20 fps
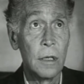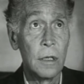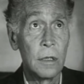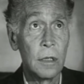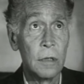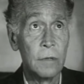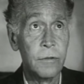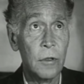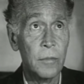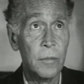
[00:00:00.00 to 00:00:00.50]

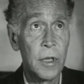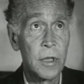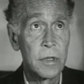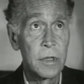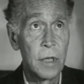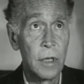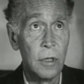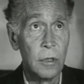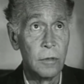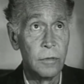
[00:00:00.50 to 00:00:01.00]
nothing for
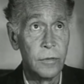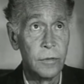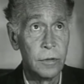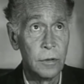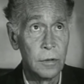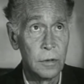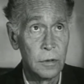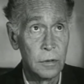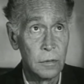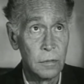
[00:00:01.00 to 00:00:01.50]
myself.
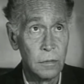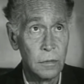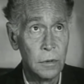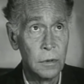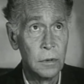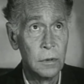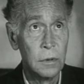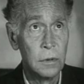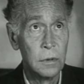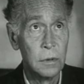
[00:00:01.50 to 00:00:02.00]

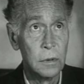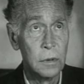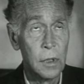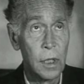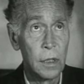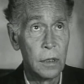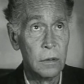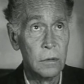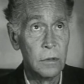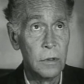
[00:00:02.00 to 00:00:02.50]

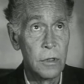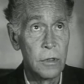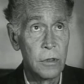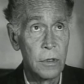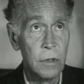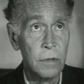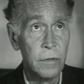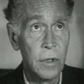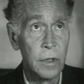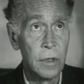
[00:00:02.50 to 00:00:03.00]
I don't
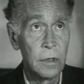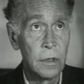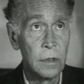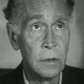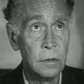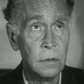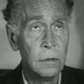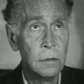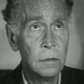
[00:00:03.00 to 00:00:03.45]
deserve anything.